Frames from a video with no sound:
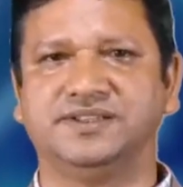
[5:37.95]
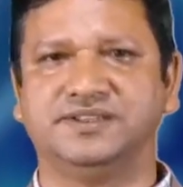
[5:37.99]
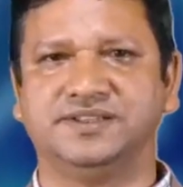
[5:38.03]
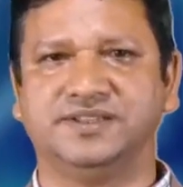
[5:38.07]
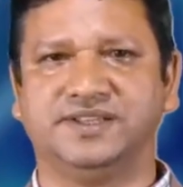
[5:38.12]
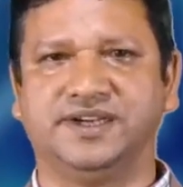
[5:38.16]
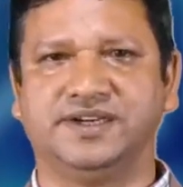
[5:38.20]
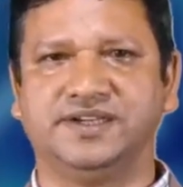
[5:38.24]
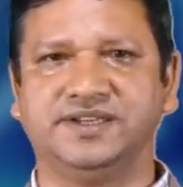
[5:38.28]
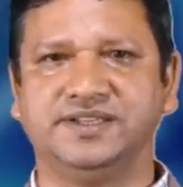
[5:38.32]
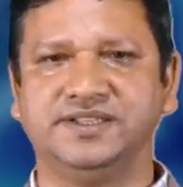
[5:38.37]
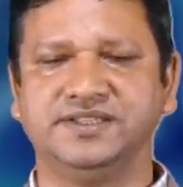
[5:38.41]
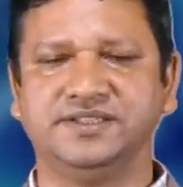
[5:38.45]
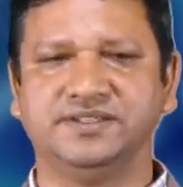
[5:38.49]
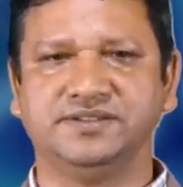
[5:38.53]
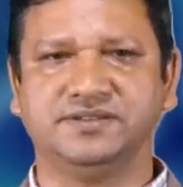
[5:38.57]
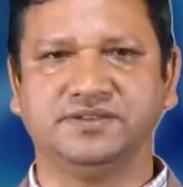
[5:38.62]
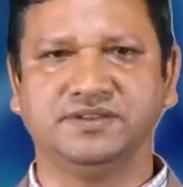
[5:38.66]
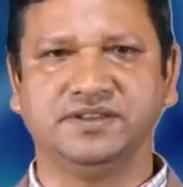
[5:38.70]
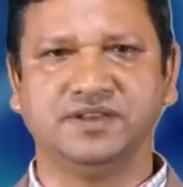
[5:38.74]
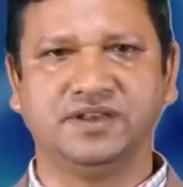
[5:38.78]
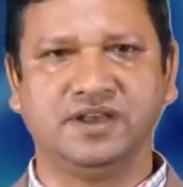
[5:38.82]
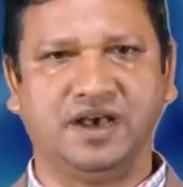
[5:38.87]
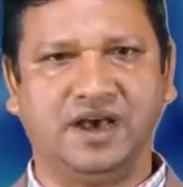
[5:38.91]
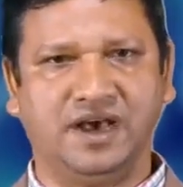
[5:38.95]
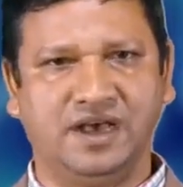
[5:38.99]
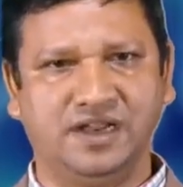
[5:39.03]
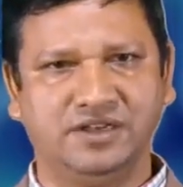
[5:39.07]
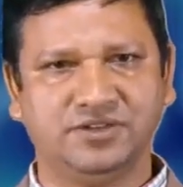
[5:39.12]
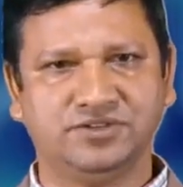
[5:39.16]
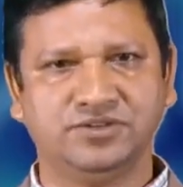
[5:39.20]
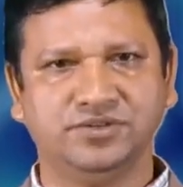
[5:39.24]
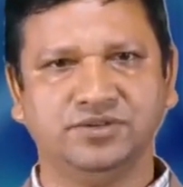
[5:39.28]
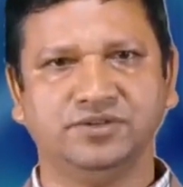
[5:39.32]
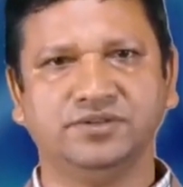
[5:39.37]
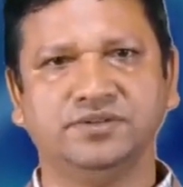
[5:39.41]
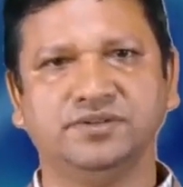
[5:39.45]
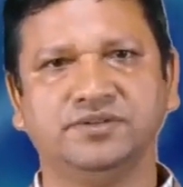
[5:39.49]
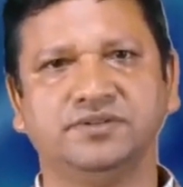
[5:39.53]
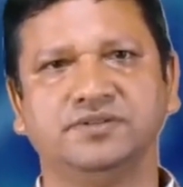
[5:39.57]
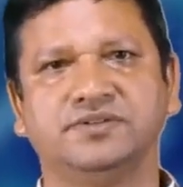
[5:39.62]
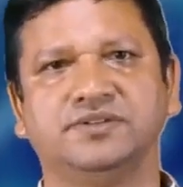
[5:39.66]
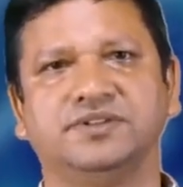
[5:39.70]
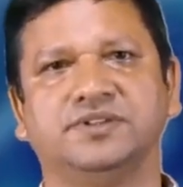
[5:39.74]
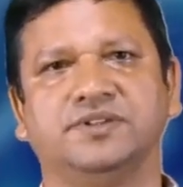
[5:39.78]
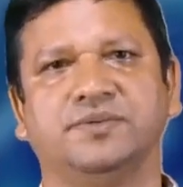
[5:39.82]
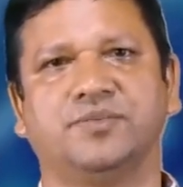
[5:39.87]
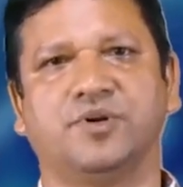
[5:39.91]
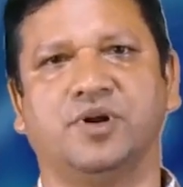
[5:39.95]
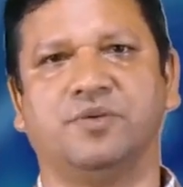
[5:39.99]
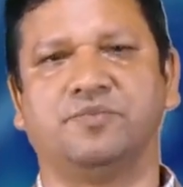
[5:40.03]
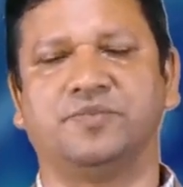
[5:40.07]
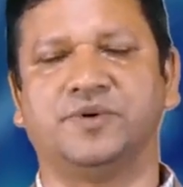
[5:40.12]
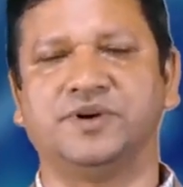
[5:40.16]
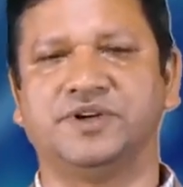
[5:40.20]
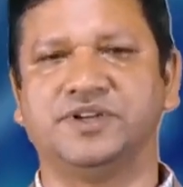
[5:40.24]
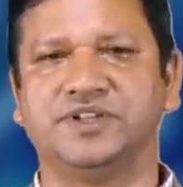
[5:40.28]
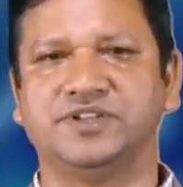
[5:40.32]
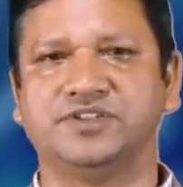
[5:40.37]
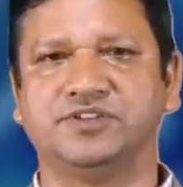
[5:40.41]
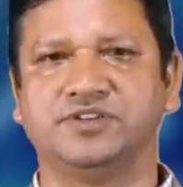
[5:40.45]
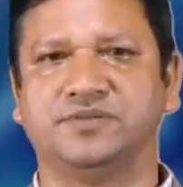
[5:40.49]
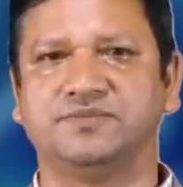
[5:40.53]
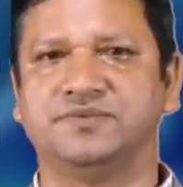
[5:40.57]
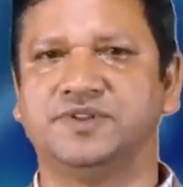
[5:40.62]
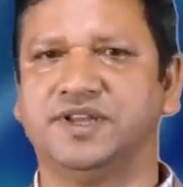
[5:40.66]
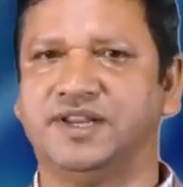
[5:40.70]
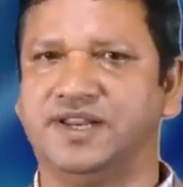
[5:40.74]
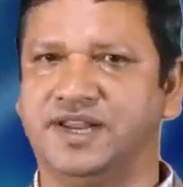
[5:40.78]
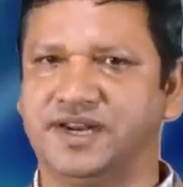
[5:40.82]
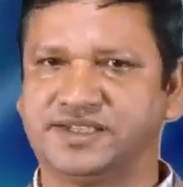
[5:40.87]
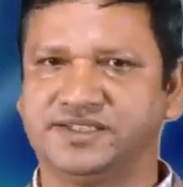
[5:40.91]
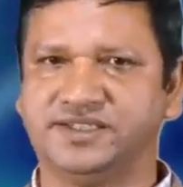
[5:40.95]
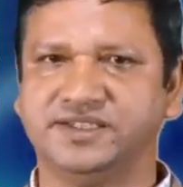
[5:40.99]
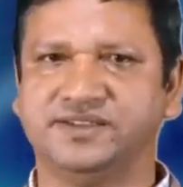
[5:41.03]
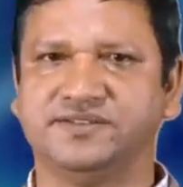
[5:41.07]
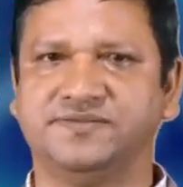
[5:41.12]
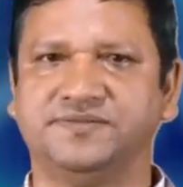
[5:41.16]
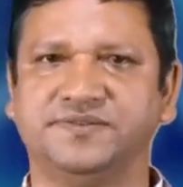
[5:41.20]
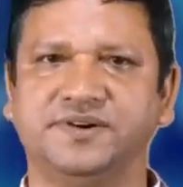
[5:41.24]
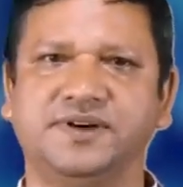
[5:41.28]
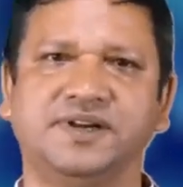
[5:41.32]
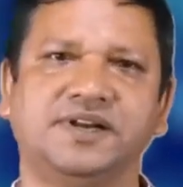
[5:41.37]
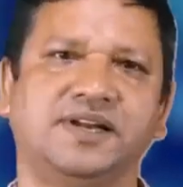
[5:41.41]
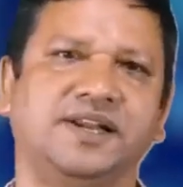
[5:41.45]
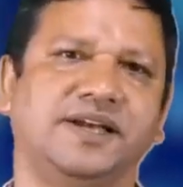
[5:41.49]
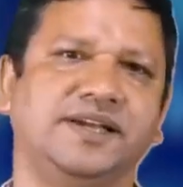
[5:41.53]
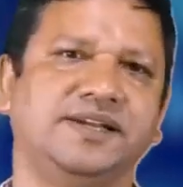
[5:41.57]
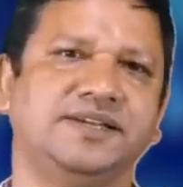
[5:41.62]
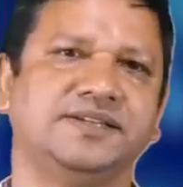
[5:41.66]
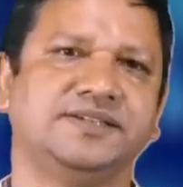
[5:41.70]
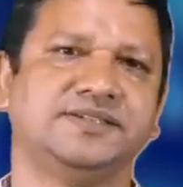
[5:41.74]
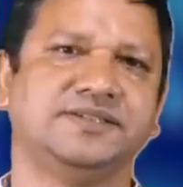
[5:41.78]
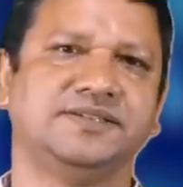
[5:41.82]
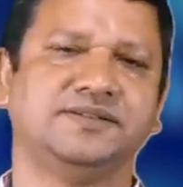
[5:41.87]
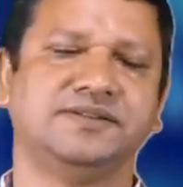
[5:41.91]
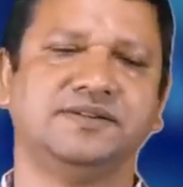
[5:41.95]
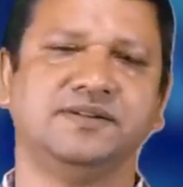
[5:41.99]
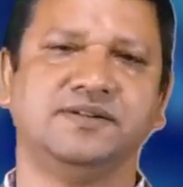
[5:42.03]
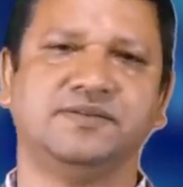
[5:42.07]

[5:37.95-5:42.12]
That is also the properties of the electric field lines.